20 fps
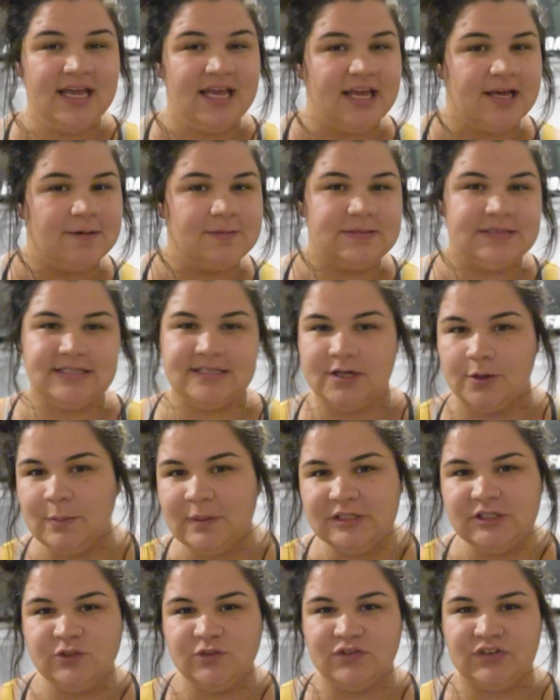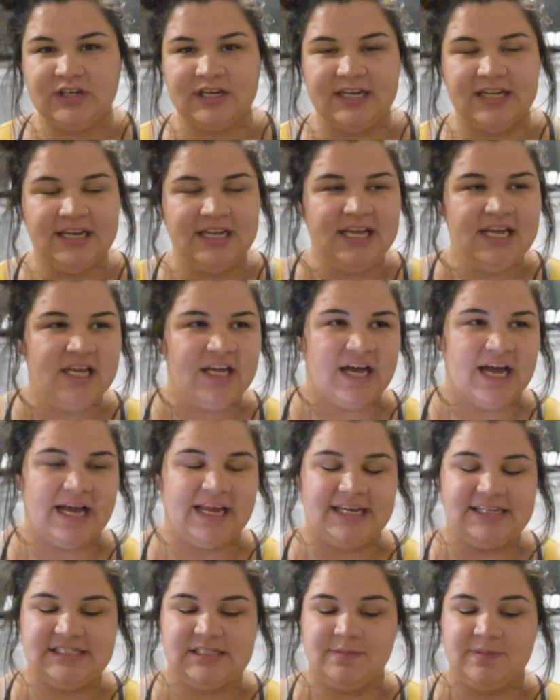It was so much fun. I
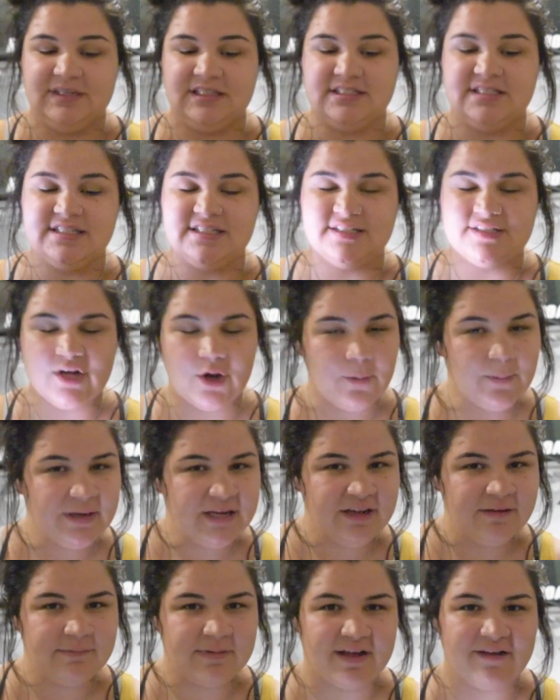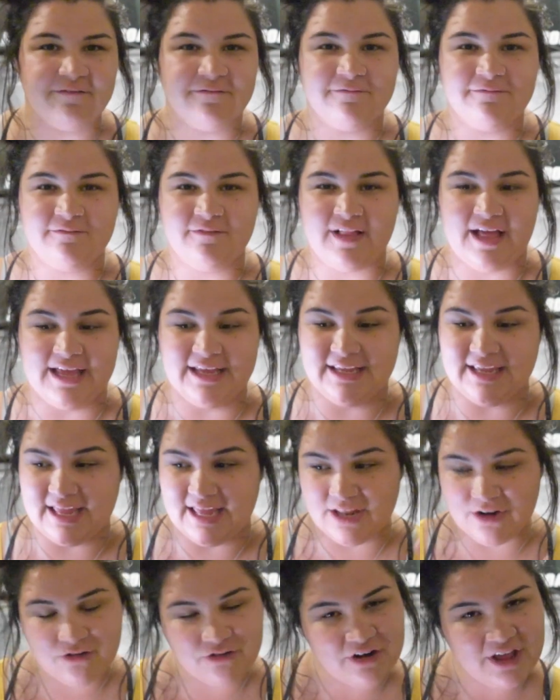get to meet so many of my like
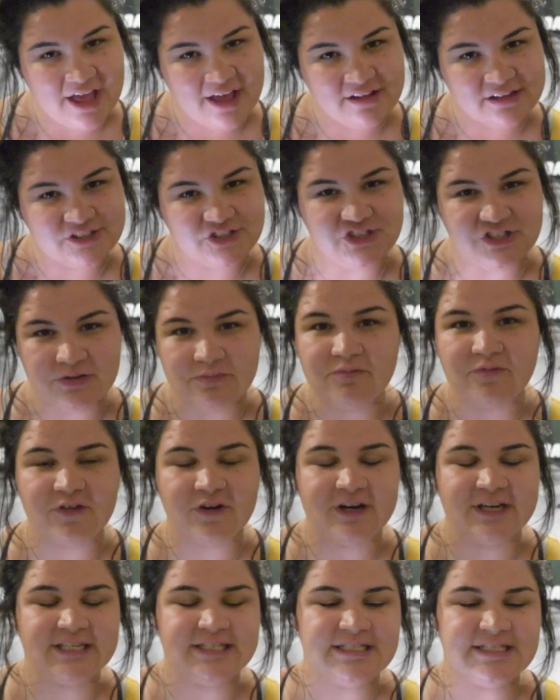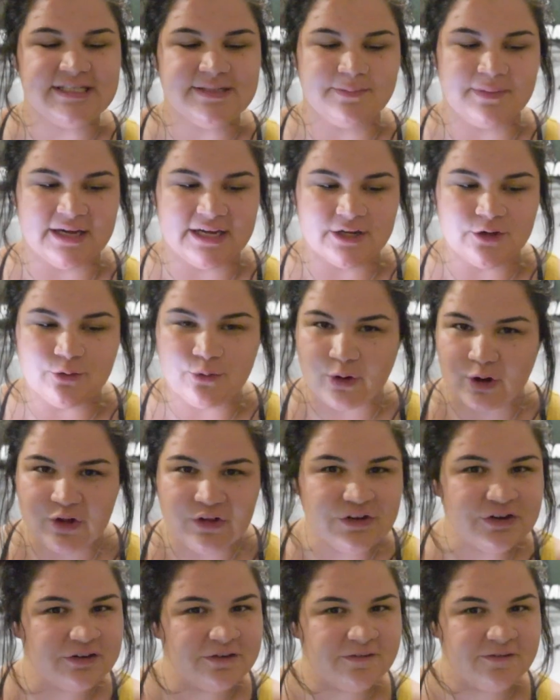internet Jeep friends, my
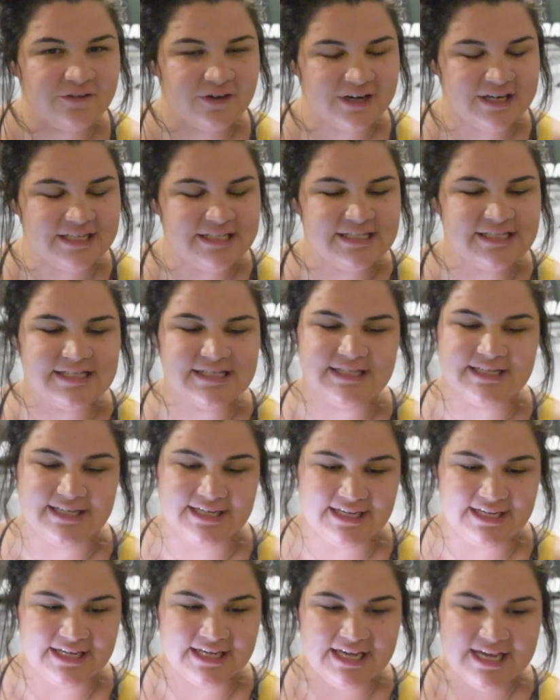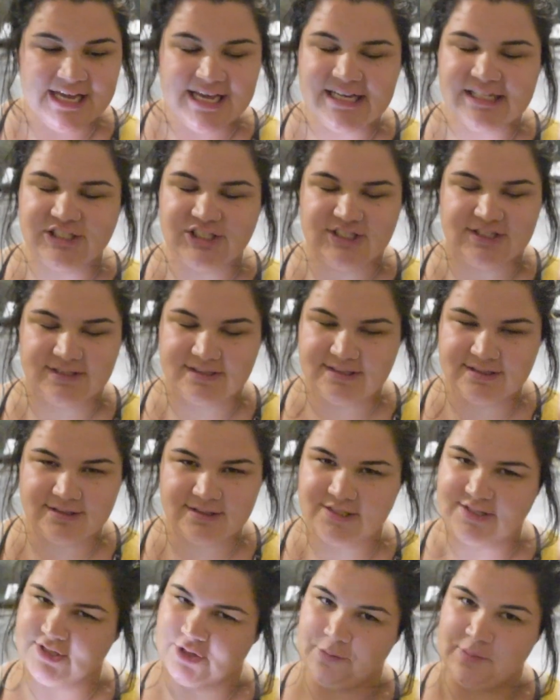crawler friends, like just
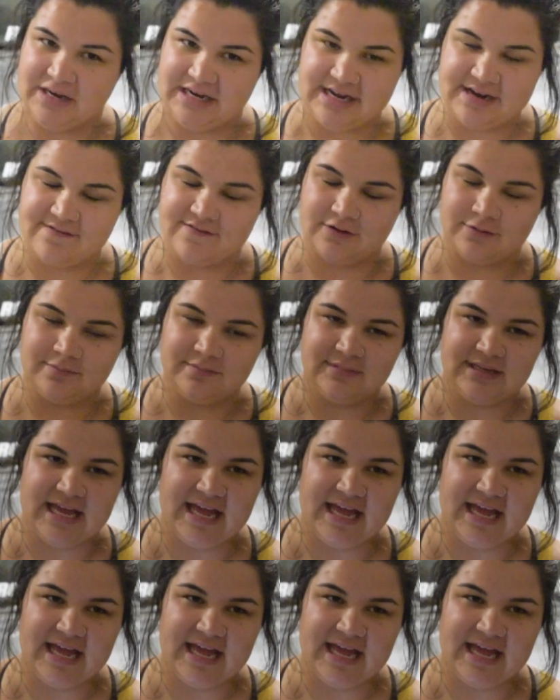so many of them.